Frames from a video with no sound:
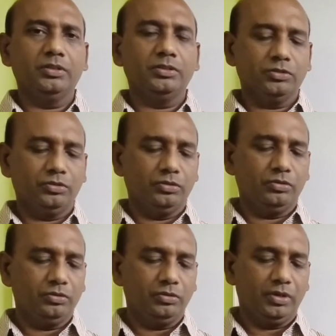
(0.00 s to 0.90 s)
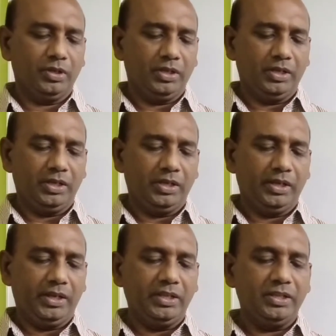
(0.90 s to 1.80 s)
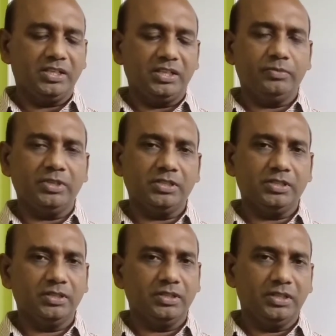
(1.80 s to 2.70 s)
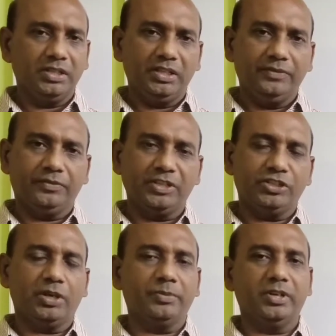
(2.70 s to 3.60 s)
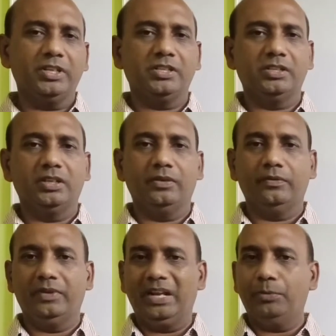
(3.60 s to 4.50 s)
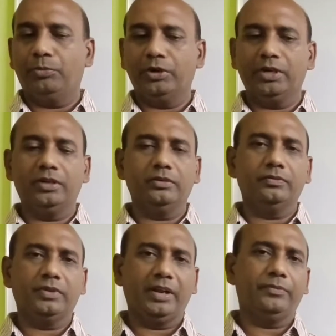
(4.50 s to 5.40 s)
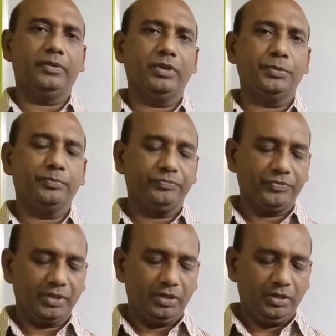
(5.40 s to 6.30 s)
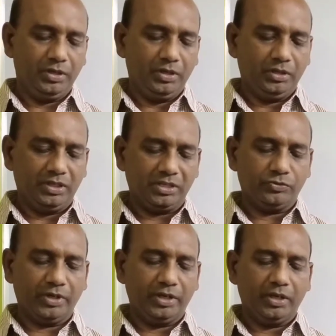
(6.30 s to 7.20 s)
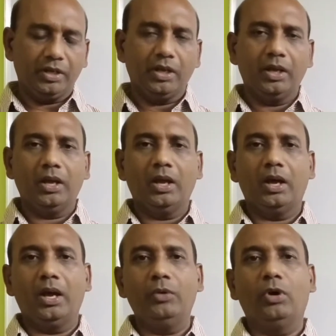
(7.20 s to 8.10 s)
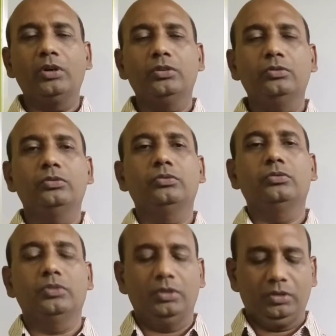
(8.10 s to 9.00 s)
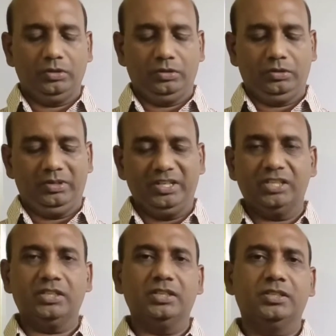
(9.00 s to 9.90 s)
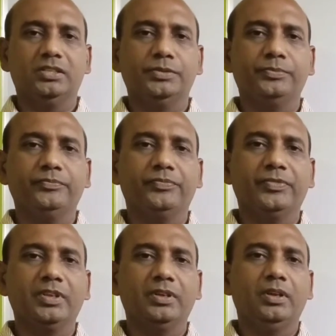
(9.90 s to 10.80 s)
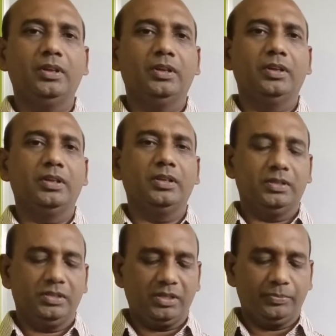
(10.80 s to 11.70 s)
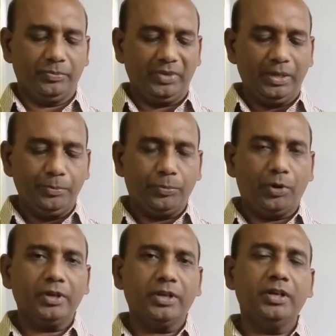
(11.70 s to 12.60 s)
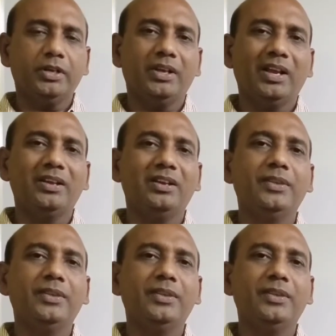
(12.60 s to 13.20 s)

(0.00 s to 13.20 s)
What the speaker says: So, in the syllabus, the first chapter is very important for FA1. That's why I want to discuss some important and